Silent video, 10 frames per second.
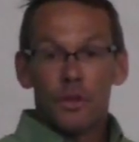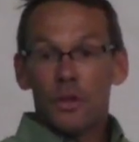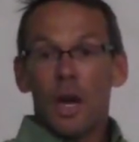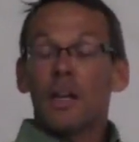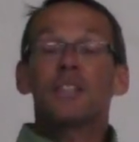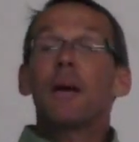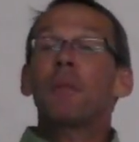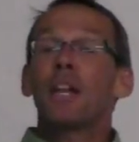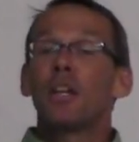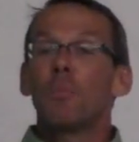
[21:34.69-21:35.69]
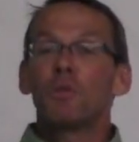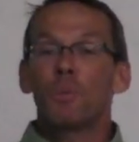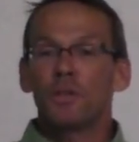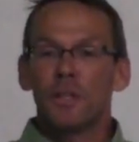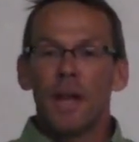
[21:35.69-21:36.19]
Because I'm not a numbers
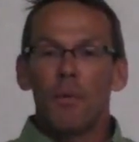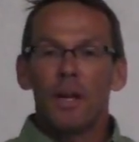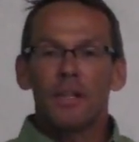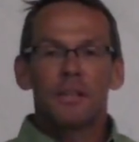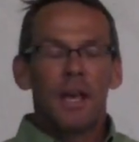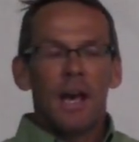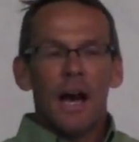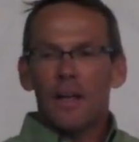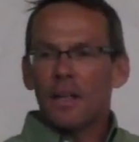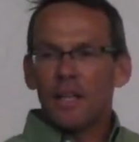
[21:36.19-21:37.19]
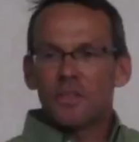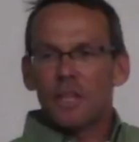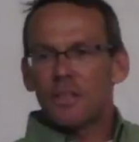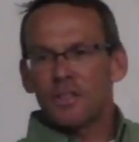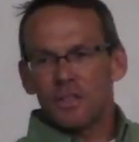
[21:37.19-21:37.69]
person that way, because
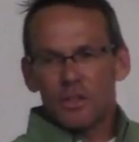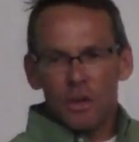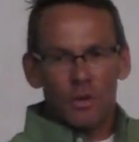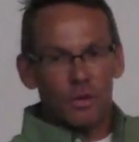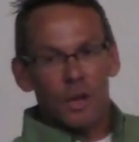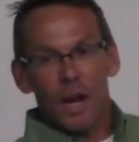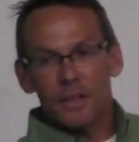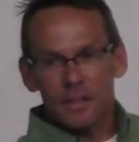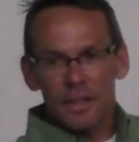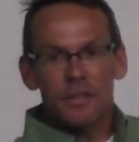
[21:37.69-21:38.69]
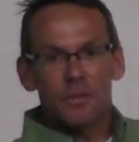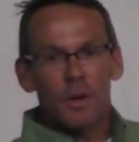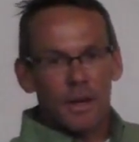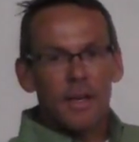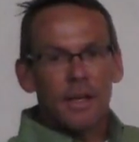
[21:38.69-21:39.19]
it's, it's total nonsense is
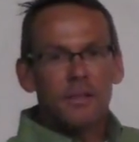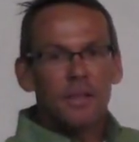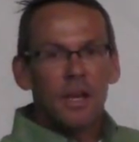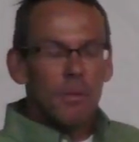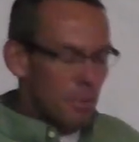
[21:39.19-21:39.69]
what it is.